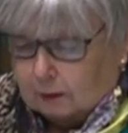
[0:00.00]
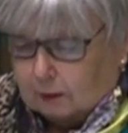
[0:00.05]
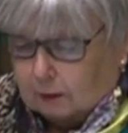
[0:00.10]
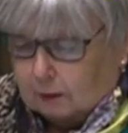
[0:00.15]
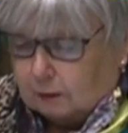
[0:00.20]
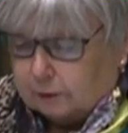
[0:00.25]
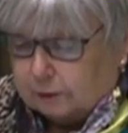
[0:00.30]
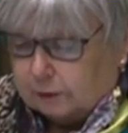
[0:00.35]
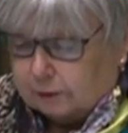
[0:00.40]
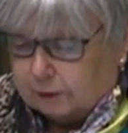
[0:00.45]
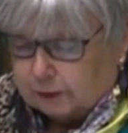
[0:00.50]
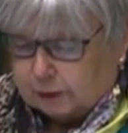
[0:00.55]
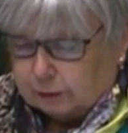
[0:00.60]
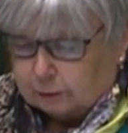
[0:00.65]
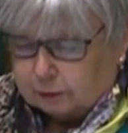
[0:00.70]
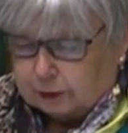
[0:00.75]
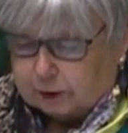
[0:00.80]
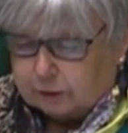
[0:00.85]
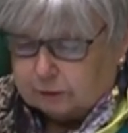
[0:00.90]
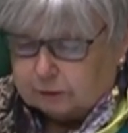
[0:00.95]
or the
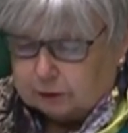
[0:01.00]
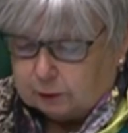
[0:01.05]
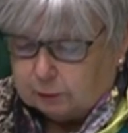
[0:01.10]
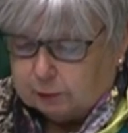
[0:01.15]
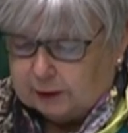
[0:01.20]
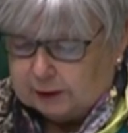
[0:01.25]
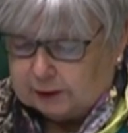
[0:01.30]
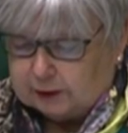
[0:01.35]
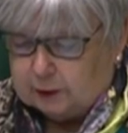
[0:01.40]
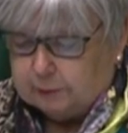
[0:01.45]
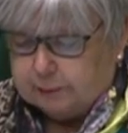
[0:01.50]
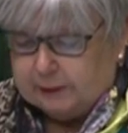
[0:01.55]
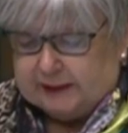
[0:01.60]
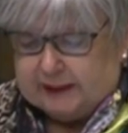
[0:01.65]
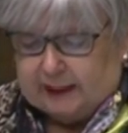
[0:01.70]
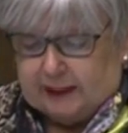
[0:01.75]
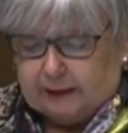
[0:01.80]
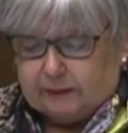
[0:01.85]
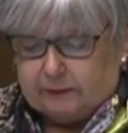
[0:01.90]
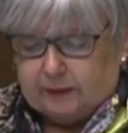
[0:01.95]
resources required to
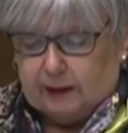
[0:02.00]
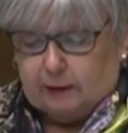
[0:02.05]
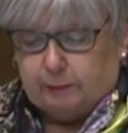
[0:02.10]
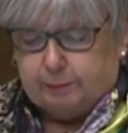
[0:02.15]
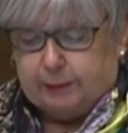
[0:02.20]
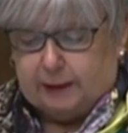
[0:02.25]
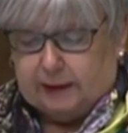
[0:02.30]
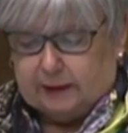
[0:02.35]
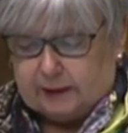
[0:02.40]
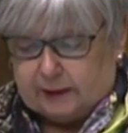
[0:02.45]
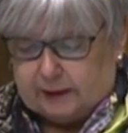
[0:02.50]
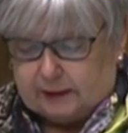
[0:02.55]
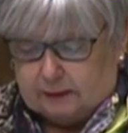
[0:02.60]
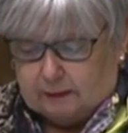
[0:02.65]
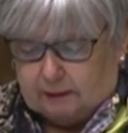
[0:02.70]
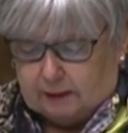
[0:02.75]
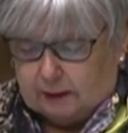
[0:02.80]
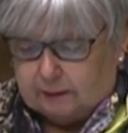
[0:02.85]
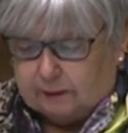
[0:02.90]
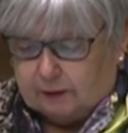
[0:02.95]
protect that person,
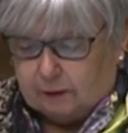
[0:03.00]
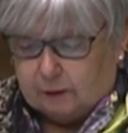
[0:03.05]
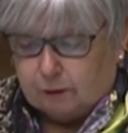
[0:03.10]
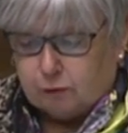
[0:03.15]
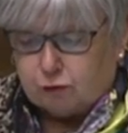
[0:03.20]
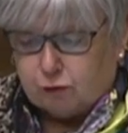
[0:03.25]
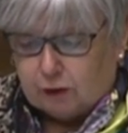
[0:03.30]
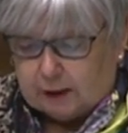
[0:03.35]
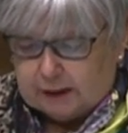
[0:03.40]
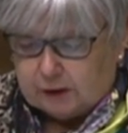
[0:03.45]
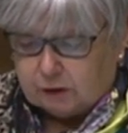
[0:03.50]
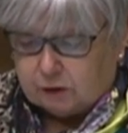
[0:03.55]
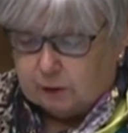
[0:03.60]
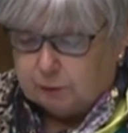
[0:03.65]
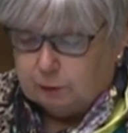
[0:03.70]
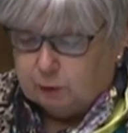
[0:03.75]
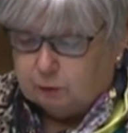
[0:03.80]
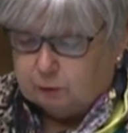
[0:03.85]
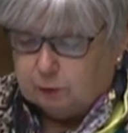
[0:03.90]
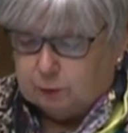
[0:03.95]
and that the Rights
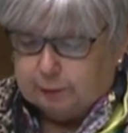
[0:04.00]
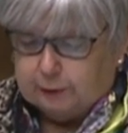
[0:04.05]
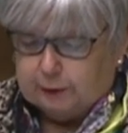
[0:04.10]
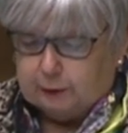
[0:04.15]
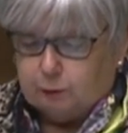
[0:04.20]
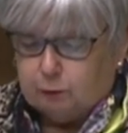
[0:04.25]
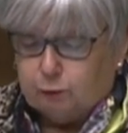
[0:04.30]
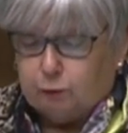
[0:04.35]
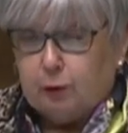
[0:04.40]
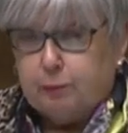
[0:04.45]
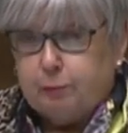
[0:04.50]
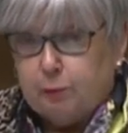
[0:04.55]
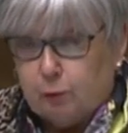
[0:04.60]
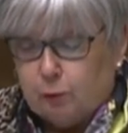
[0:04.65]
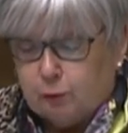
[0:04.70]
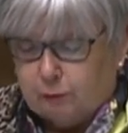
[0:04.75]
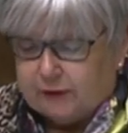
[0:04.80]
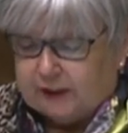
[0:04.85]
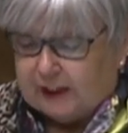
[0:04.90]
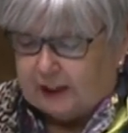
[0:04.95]
Removal Bill
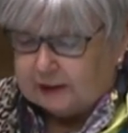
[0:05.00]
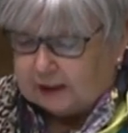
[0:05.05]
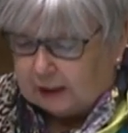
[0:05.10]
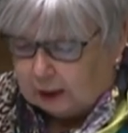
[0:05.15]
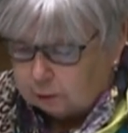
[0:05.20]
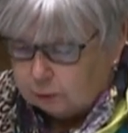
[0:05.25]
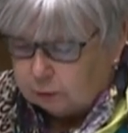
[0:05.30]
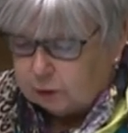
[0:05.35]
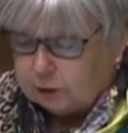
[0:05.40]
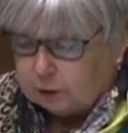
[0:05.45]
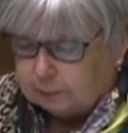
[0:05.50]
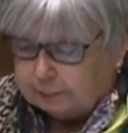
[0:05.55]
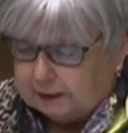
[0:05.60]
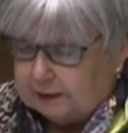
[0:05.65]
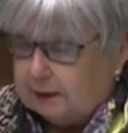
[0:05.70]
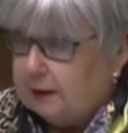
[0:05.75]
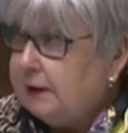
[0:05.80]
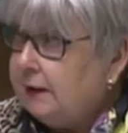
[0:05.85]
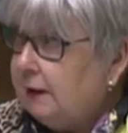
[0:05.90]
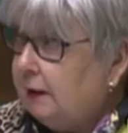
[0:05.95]
removes
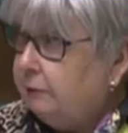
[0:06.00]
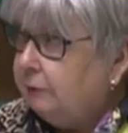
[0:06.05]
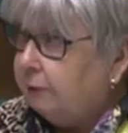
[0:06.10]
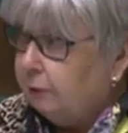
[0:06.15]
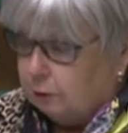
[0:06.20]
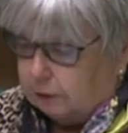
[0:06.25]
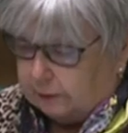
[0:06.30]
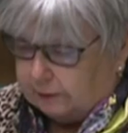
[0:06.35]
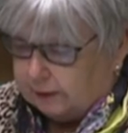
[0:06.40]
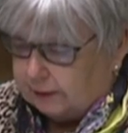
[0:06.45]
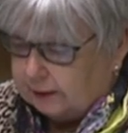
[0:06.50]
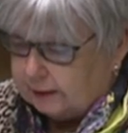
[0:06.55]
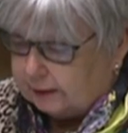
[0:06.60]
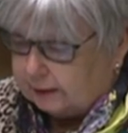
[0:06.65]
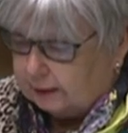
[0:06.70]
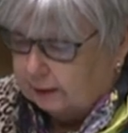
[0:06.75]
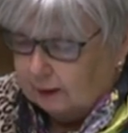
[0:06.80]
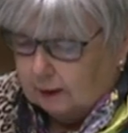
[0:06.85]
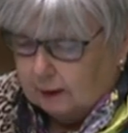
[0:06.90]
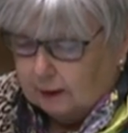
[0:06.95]
accountability for this.
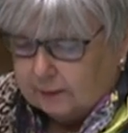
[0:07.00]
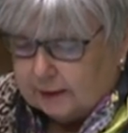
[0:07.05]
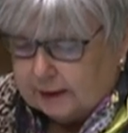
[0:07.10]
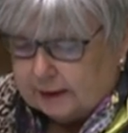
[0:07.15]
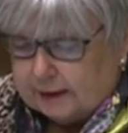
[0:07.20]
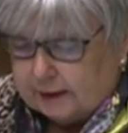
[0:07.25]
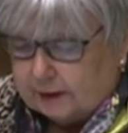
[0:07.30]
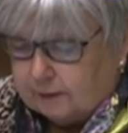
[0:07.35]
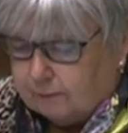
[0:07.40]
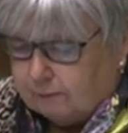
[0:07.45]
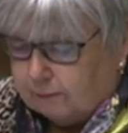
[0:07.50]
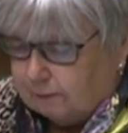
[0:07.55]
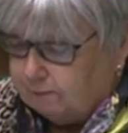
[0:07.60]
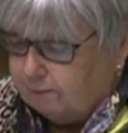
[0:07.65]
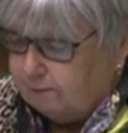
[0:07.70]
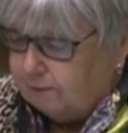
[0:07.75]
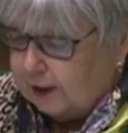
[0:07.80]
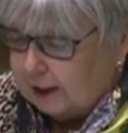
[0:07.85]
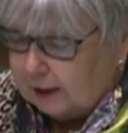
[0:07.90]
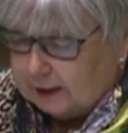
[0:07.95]
This is
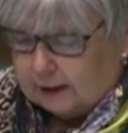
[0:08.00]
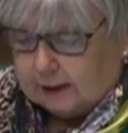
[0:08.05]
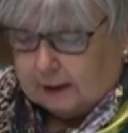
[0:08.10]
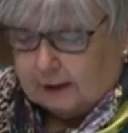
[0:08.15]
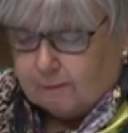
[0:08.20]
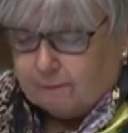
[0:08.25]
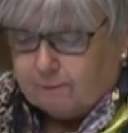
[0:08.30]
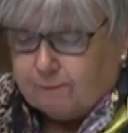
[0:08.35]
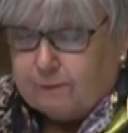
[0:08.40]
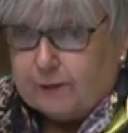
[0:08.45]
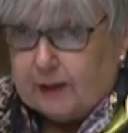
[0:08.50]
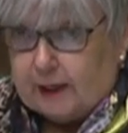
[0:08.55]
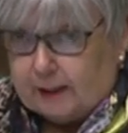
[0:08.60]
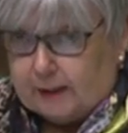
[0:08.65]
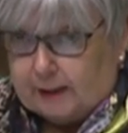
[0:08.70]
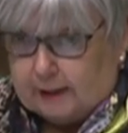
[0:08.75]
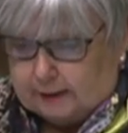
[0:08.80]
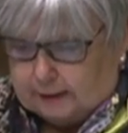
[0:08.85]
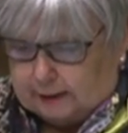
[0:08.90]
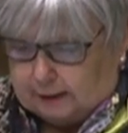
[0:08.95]
very,
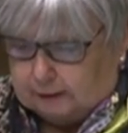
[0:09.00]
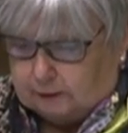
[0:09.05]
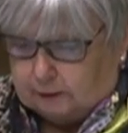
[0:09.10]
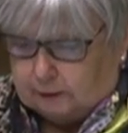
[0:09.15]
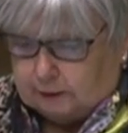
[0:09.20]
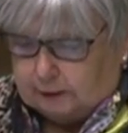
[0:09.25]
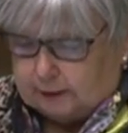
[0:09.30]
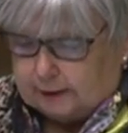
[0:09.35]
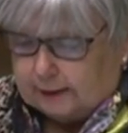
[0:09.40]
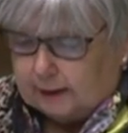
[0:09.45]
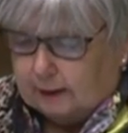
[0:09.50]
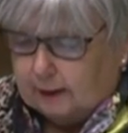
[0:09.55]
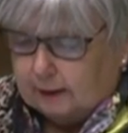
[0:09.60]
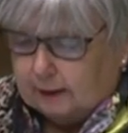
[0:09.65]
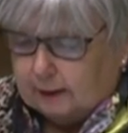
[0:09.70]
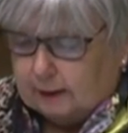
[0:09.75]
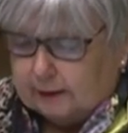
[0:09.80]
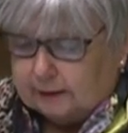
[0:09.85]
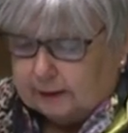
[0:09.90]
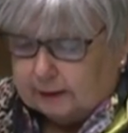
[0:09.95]
very dangerous
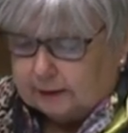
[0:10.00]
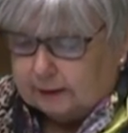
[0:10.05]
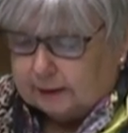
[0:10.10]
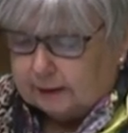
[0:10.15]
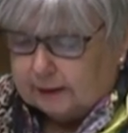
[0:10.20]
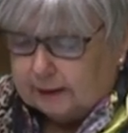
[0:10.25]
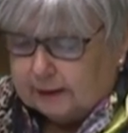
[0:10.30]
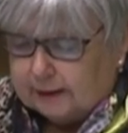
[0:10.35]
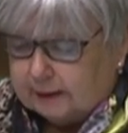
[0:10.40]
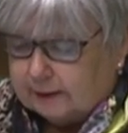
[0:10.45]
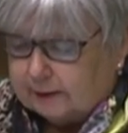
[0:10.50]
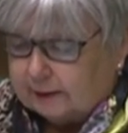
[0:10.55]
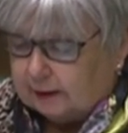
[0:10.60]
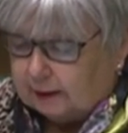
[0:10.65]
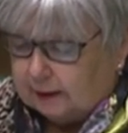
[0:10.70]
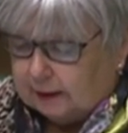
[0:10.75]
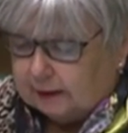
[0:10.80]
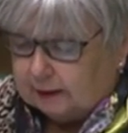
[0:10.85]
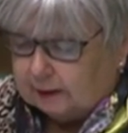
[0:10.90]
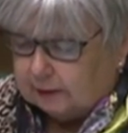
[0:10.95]
and increases the
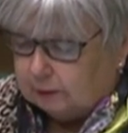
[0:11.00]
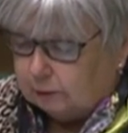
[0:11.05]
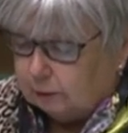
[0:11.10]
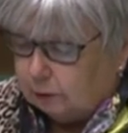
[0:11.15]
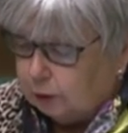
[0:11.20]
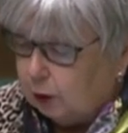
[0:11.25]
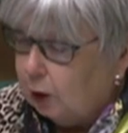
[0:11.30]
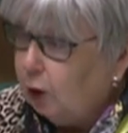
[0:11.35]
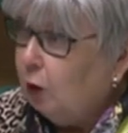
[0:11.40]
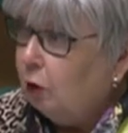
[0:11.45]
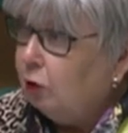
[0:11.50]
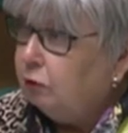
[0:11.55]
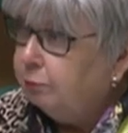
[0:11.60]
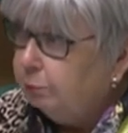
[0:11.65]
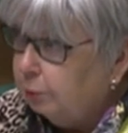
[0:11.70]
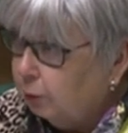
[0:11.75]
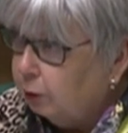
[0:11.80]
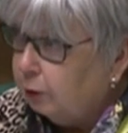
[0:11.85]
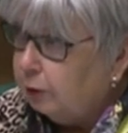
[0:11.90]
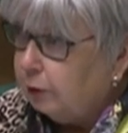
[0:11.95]
likelihood of
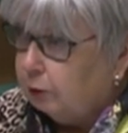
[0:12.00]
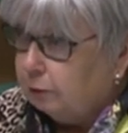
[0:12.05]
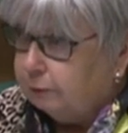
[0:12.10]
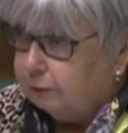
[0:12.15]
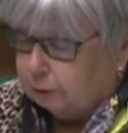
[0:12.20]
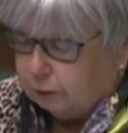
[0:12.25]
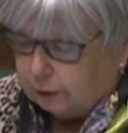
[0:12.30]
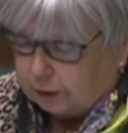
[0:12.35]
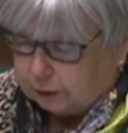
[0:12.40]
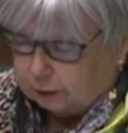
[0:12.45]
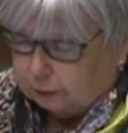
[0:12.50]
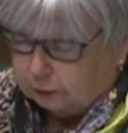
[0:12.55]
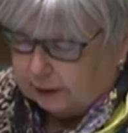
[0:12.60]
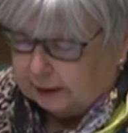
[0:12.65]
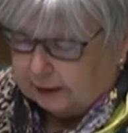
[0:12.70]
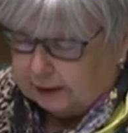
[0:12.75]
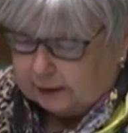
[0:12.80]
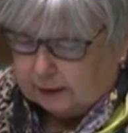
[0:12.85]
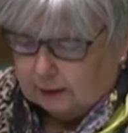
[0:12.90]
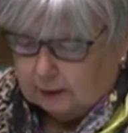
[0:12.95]
more awful
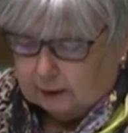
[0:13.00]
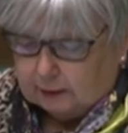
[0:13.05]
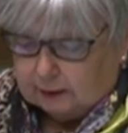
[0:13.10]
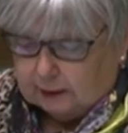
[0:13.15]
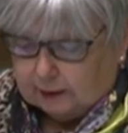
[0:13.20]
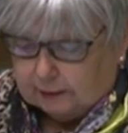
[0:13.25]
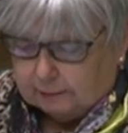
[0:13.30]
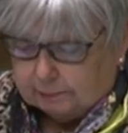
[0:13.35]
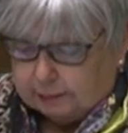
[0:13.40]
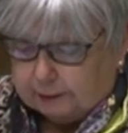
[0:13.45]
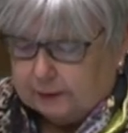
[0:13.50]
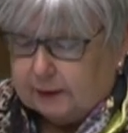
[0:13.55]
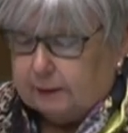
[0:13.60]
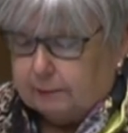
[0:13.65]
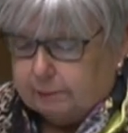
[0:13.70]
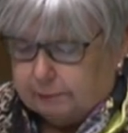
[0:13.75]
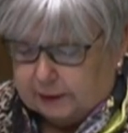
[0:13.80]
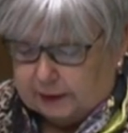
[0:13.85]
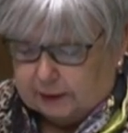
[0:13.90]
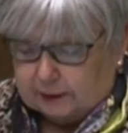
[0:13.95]
stories like
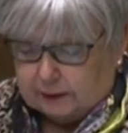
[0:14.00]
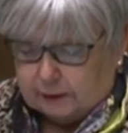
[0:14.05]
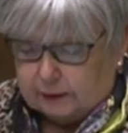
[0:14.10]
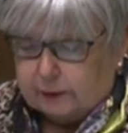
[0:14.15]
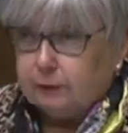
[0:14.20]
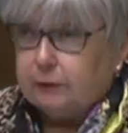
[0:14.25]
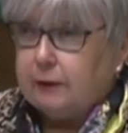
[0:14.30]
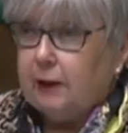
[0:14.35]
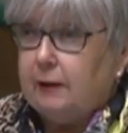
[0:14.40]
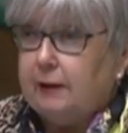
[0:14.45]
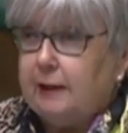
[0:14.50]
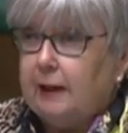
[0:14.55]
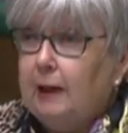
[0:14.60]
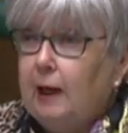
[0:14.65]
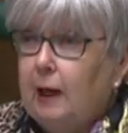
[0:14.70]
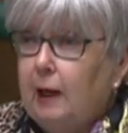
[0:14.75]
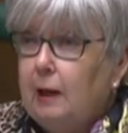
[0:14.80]
Bryn's occurring.